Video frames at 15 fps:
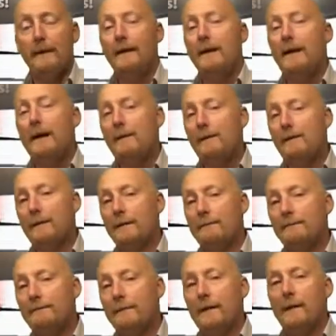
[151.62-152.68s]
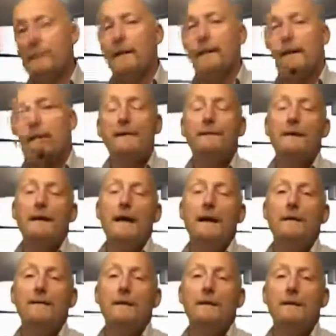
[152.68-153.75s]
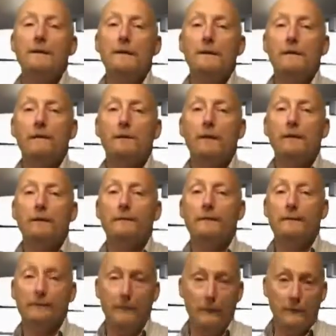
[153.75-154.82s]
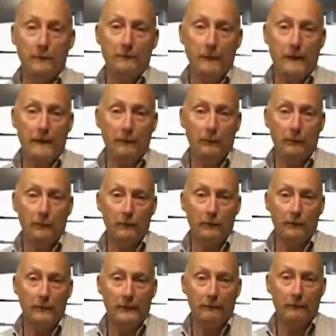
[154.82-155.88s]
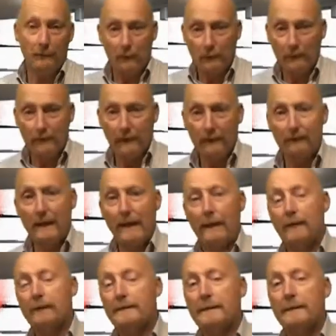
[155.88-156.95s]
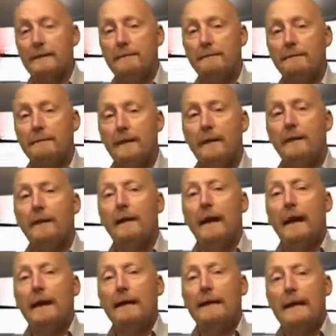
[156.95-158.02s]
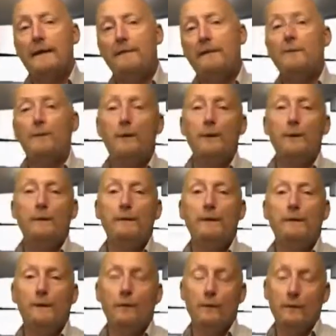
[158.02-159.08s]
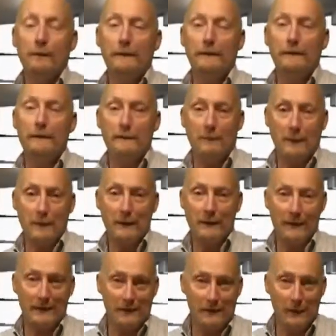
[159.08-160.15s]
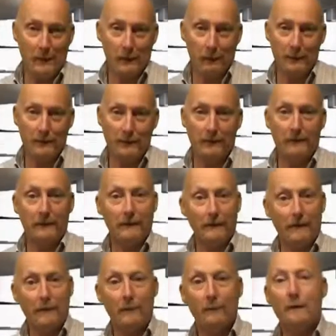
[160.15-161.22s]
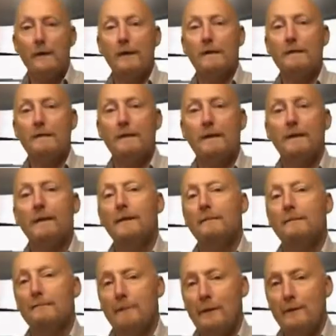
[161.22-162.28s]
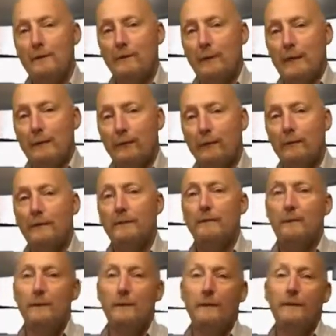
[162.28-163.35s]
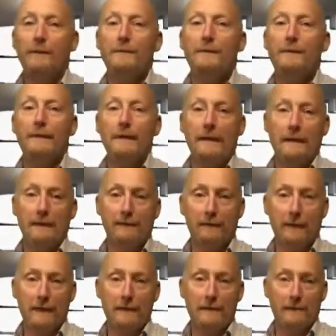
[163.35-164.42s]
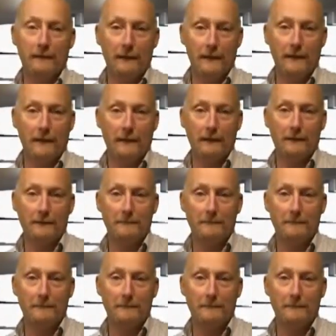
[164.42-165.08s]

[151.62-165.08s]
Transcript: However, after having achieved what for most people would be terrific fat losses, and having proven to all, especially ourselves, that the diet works, most people move on to the next phase of the diet.